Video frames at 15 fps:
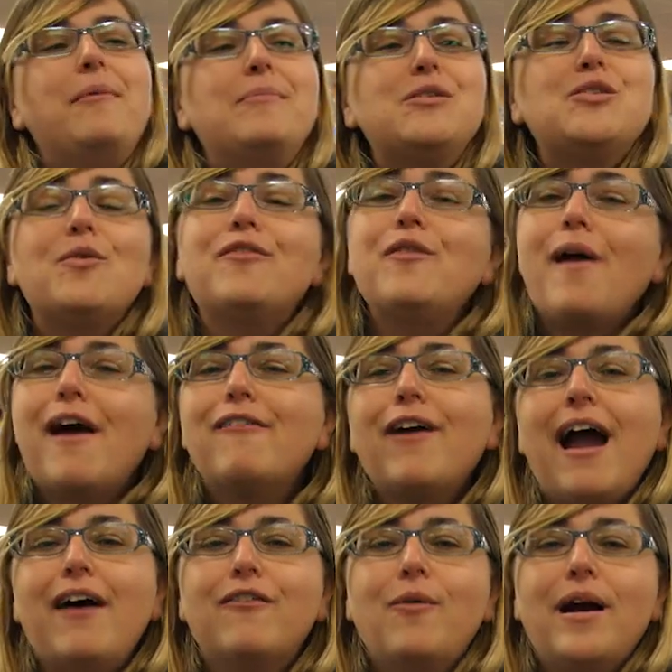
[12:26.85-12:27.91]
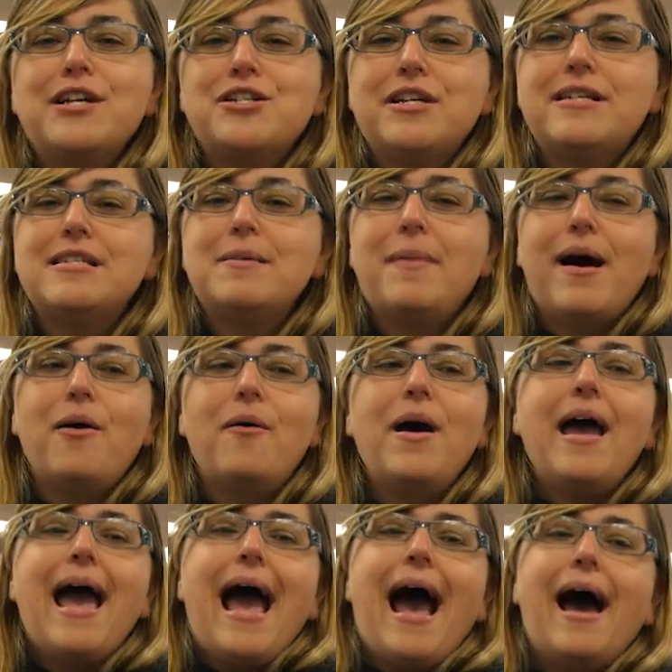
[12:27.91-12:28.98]
So if you ever have questions about
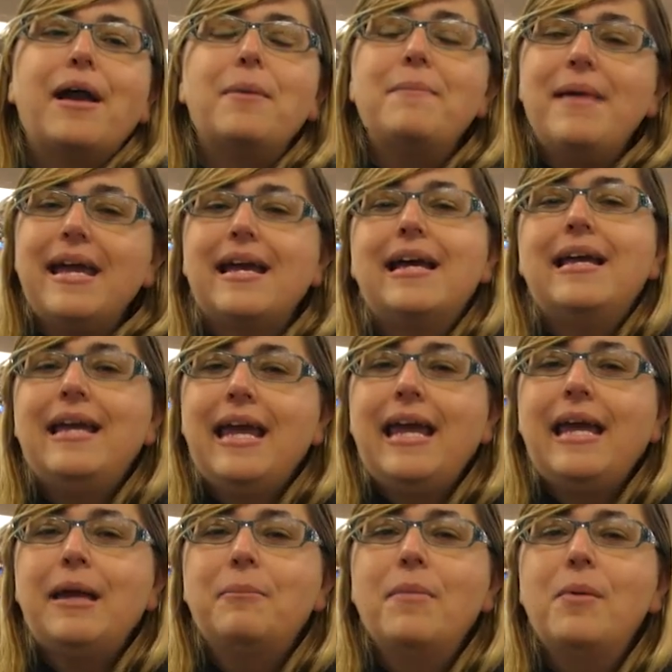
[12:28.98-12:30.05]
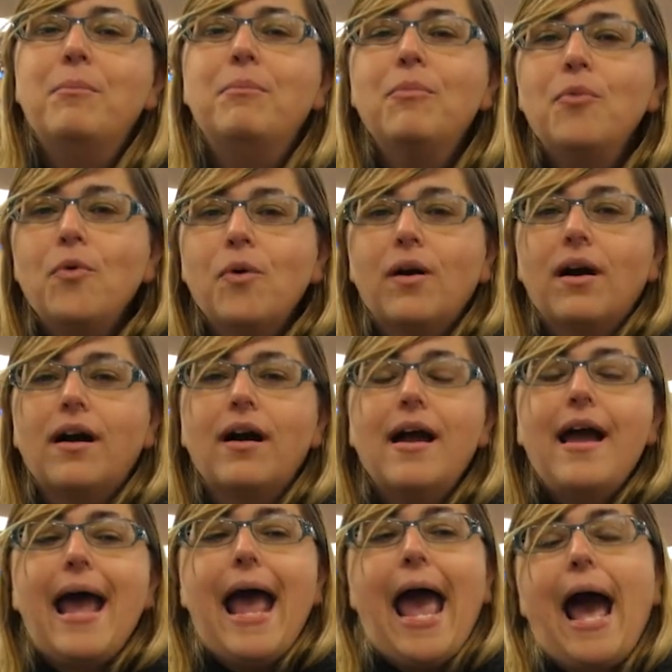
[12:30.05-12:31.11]
how to make a game more
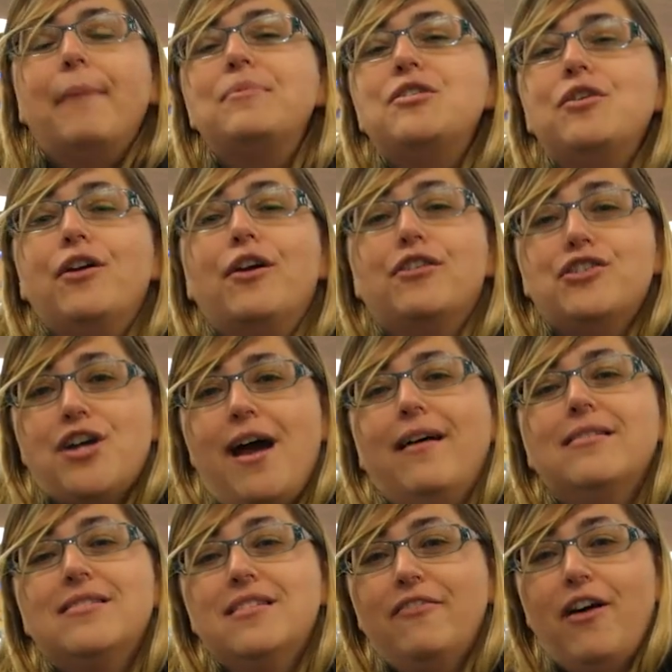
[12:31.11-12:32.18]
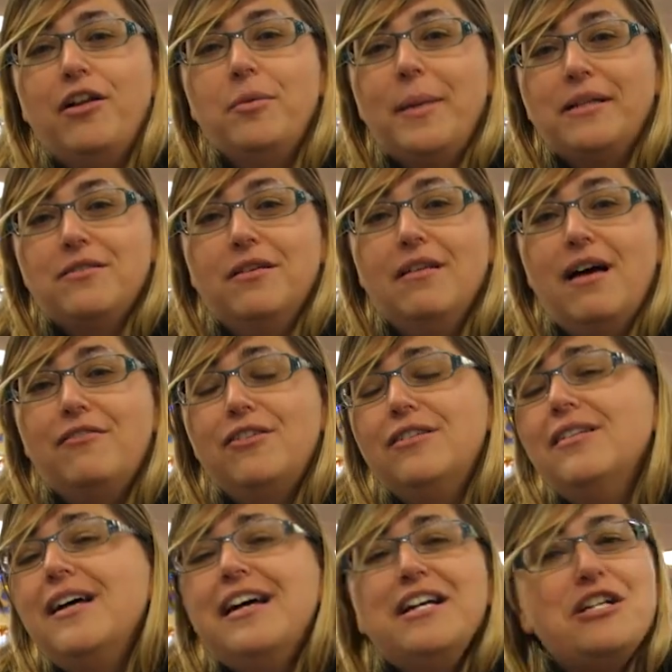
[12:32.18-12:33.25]
apt to your child's developmental
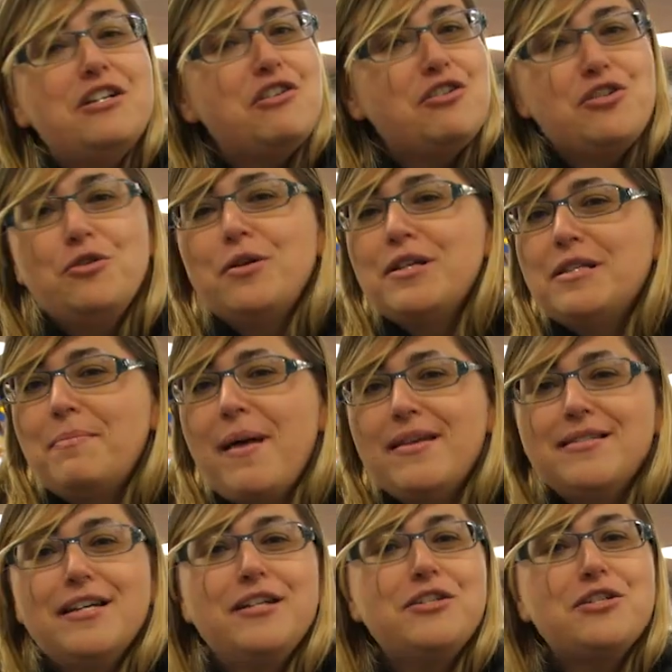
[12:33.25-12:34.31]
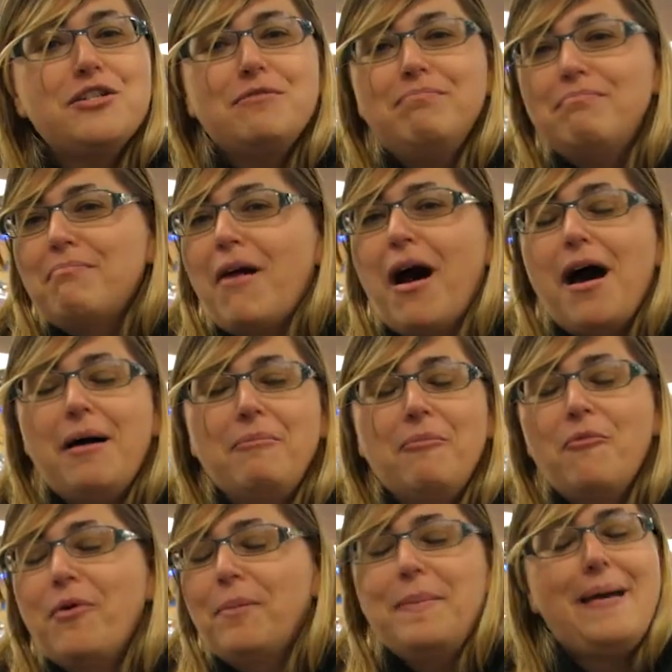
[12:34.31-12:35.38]
level, shoot us a message.
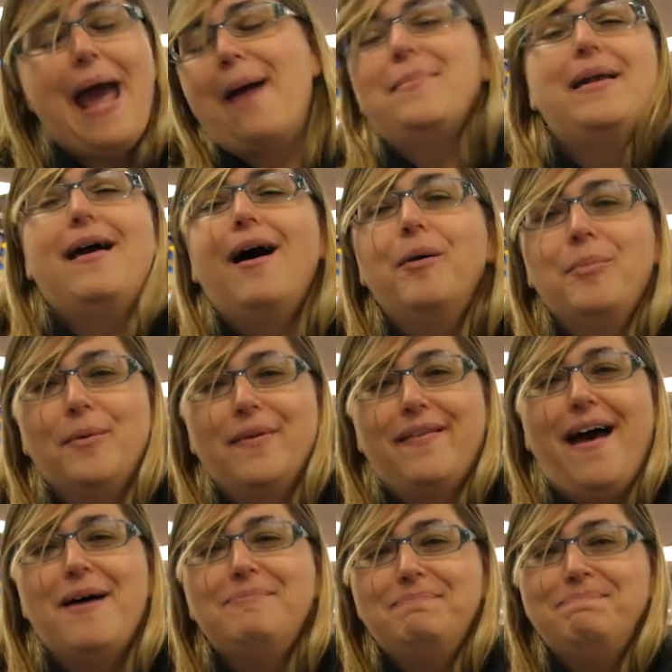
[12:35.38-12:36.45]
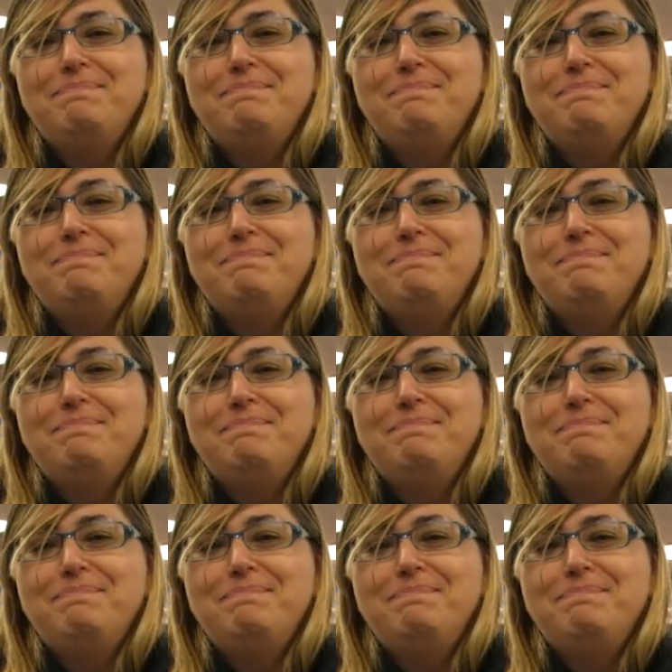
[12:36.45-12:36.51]
We'll be happy to help you with that.